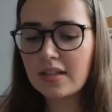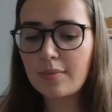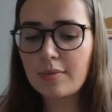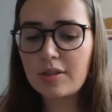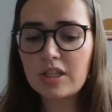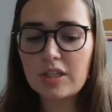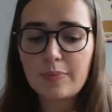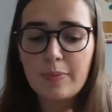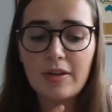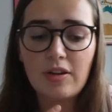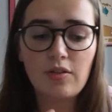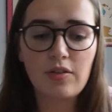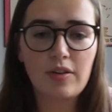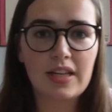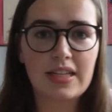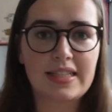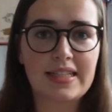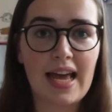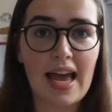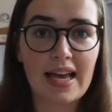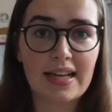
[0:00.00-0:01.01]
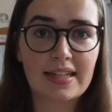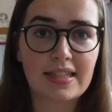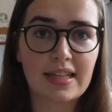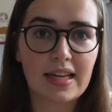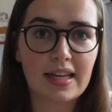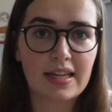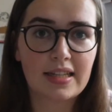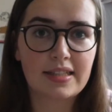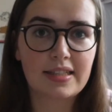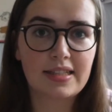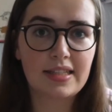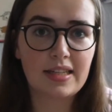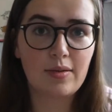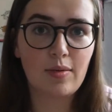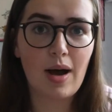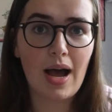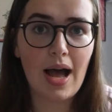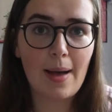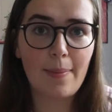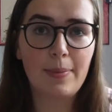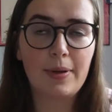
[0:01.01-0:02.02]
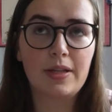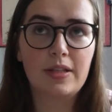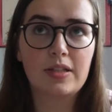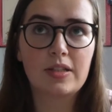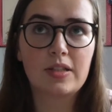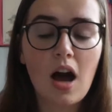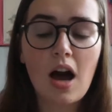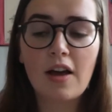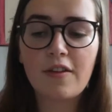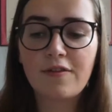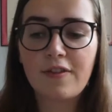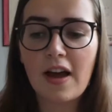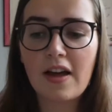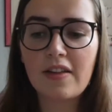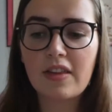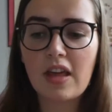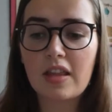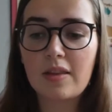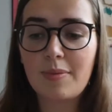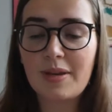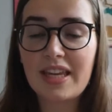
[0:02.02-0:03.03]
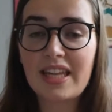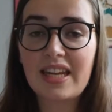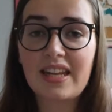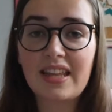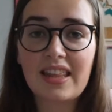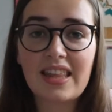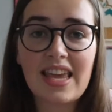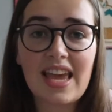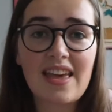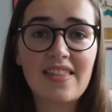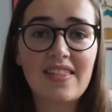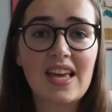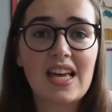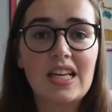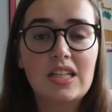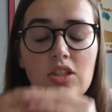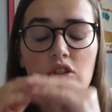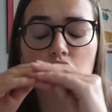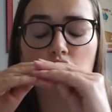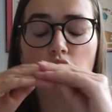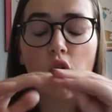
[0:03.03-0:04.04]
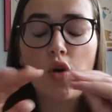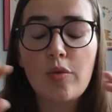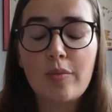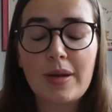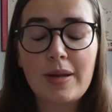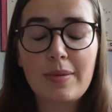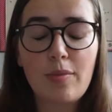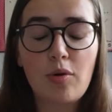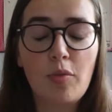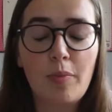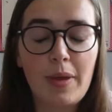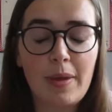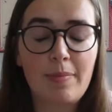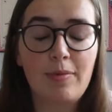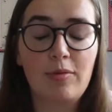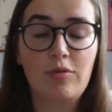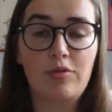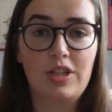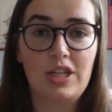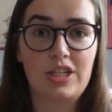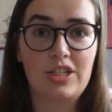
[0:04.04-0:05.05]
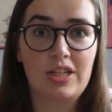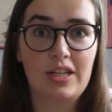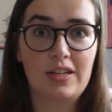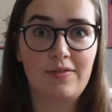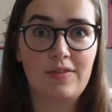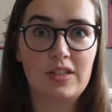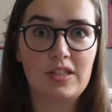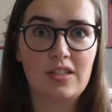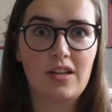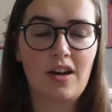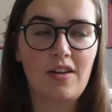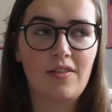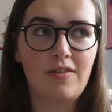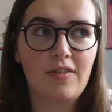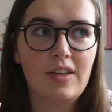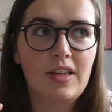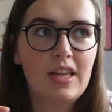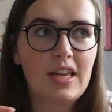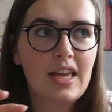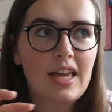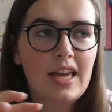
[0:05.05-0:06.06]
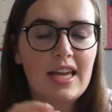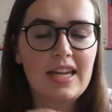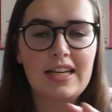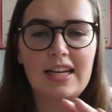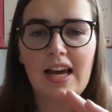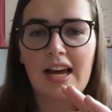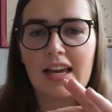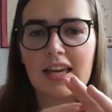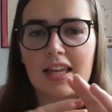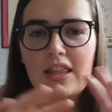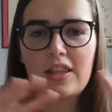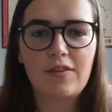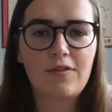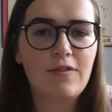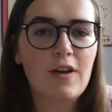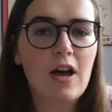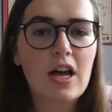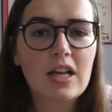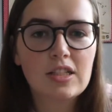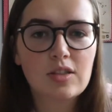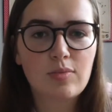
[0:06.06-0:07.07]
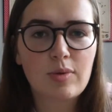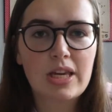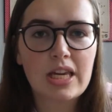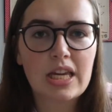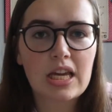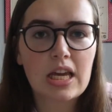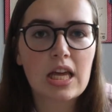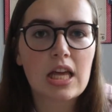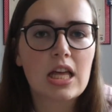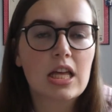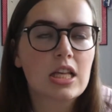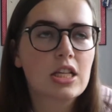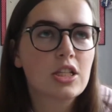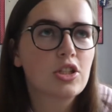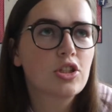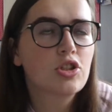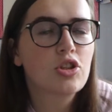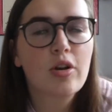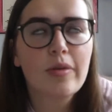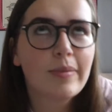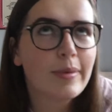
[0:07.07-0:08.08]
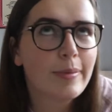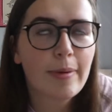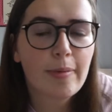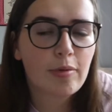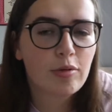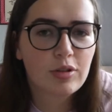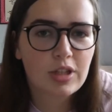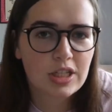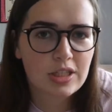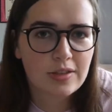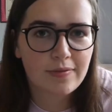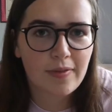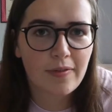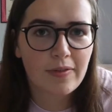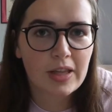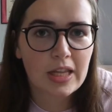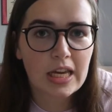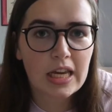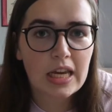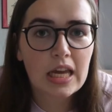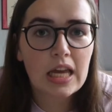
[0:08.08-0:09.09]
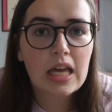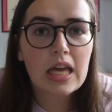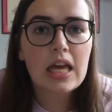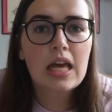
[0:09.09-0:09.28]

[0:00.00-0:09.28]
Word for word: someone that's been on execs and can see what happens, I found that at the beginning of the year there's so many more people auditioning for stuff. In like the first week, so many people audition for everything.